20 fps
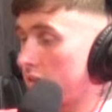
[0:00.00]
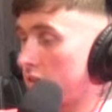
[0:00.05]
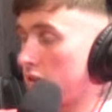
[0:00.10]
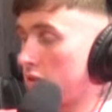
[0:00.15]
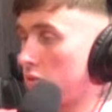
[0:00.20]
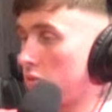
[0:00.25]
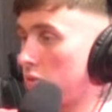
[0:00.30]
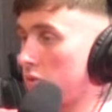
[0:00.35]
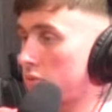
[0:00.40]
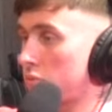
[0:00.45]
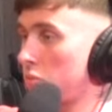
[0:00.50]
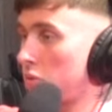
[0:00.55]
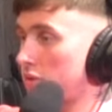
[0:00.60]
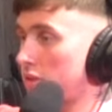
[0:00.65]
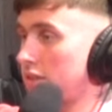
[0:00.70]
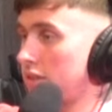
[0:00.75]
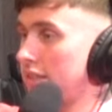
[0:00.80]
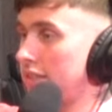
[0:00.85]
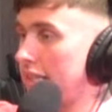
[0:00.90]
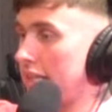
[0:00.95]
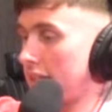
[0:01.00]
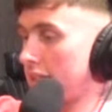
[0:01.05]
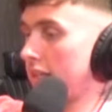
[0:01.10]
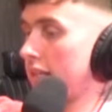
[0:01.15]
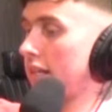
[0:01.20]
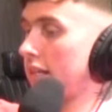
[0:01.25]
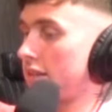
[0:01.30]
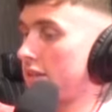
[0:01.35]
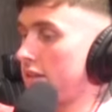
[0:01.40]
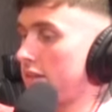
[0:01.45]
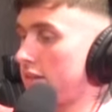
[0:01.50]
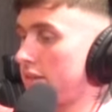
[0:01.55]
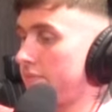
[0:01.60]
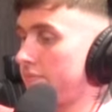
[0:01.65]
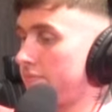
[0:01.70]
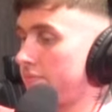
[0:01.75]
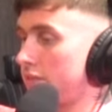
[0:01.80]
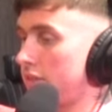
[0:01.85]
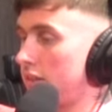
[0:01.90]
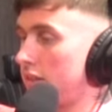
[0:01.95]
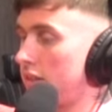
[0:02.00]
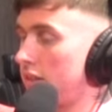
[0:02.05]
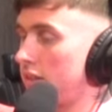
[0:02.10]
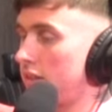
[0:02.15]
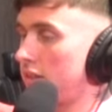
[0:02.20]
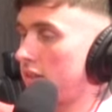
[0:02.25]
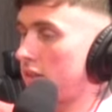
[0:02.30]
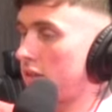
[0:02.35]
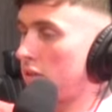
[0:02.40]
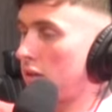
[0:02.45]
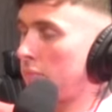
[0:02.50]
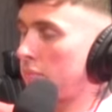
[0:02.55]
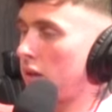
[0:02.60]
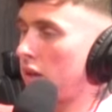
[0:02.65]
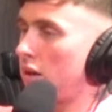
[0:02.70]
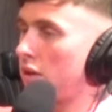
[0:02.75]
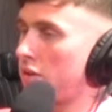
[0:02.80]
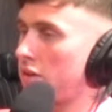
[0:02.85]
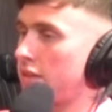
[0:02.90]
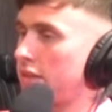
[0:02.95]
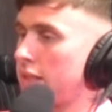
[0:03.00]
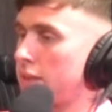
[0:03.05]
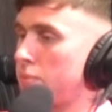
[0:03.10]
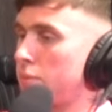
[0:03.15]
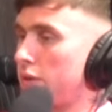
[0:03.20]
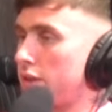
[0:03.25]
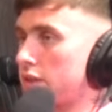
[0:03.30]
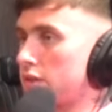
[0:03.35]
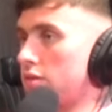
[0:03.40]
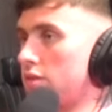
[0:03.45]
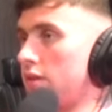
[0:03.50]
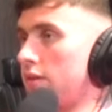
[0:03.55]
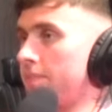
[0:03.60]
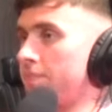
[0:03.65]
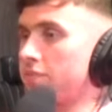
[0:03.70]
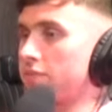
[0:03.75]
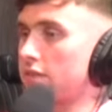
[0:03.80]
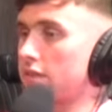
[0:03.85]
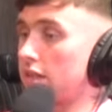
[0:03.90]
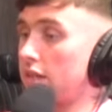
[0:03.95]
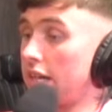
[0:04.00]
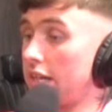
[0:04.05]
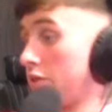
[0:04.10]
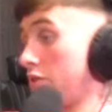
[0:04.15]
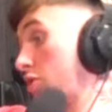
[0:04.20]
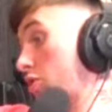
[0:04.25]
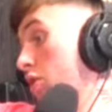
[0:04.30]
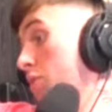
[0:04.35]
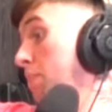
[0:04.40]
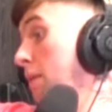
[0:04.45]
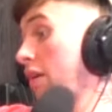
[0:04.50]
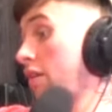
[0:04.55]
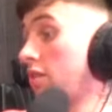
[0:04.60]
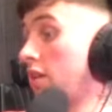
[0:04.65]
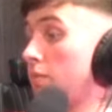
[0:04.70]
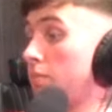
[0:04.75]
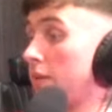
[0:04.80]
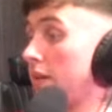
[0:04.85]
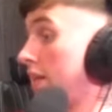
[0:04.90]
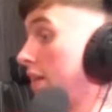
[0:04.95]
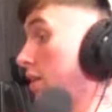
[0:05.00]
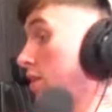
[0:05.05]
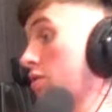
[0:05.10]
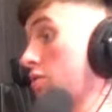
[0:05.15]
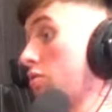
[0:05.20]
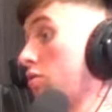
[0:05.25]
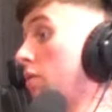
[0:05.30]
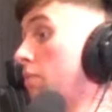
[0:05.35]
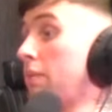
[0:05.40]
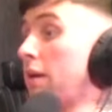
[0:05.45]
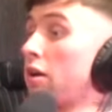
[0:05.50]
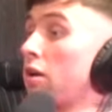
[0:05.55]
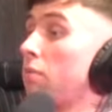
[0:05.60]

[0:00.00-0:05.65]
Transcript: You know what? What does it take to get there? Mm-hmm. You know, I'm not looking at these boys going, "I ah, usually just better than me. These are on